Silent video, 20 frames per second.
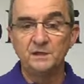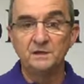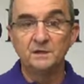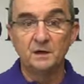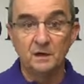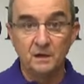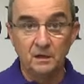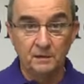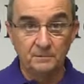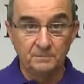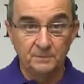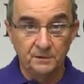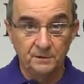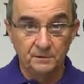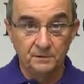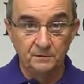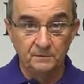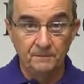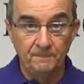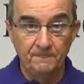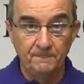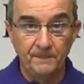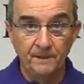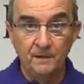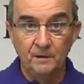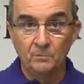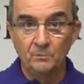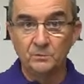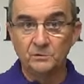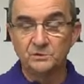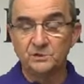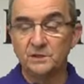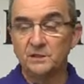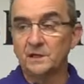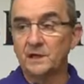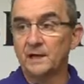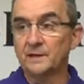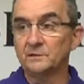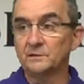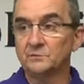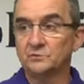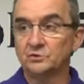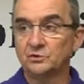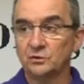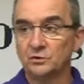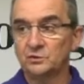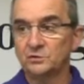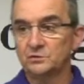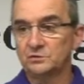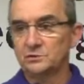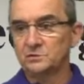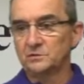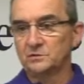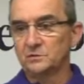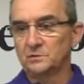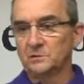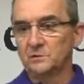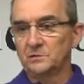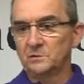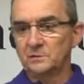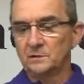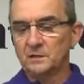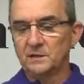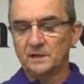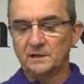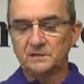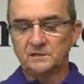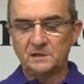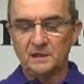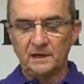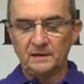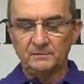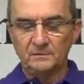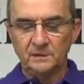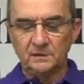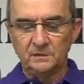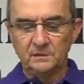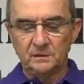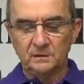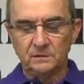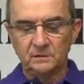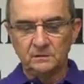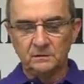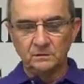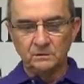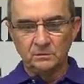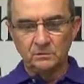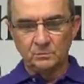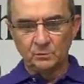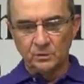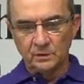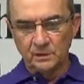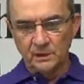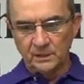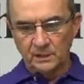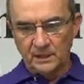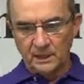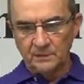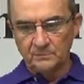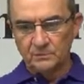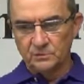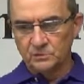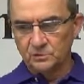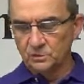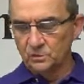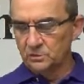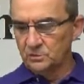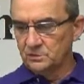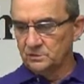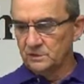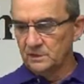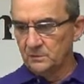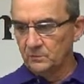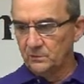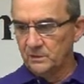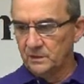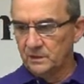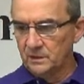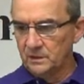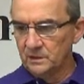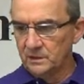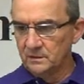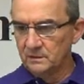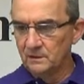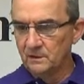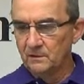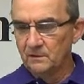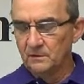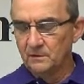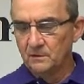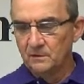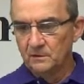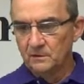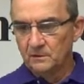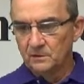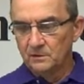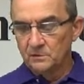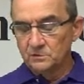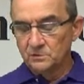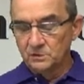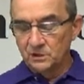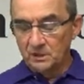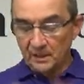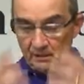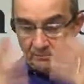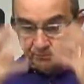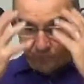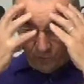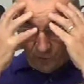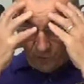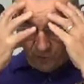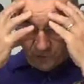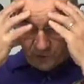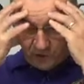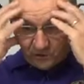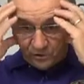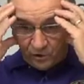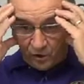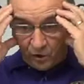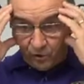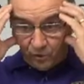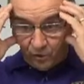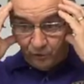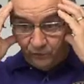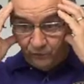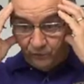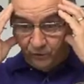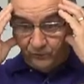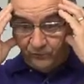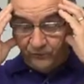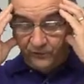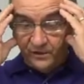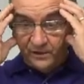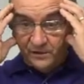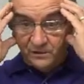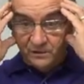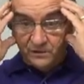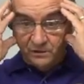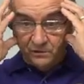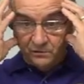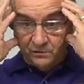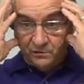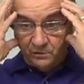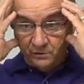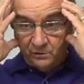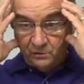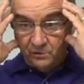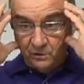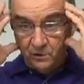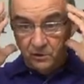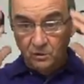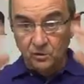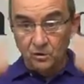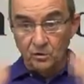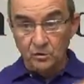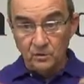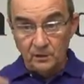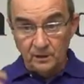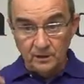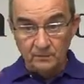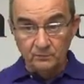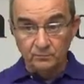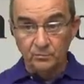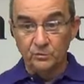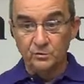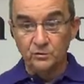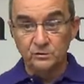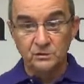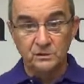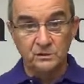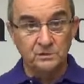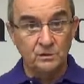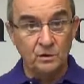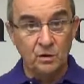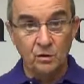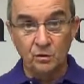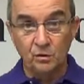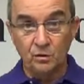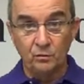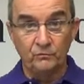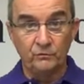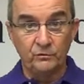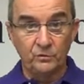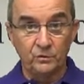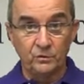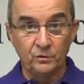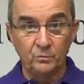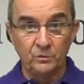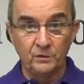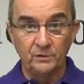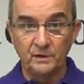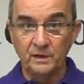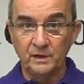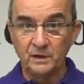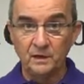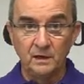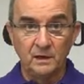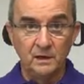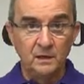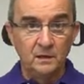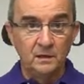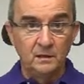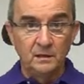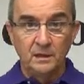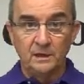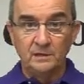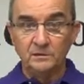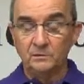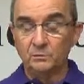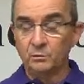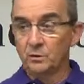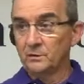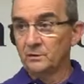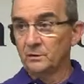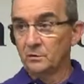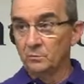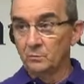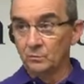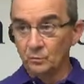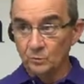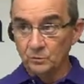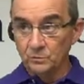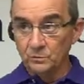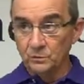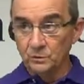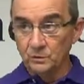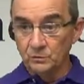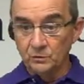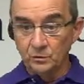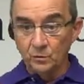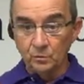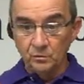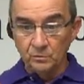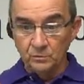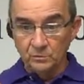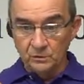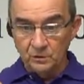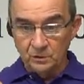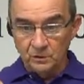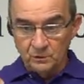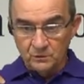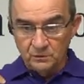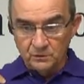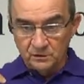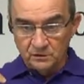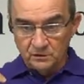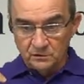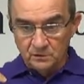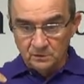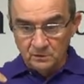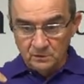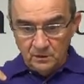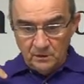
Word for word: beat up. When she got to church, the next time that uh, uh, when they came to church that weekend, she had bruises all over her face. The the young girl had bruises all over her where they had where the the the, the, the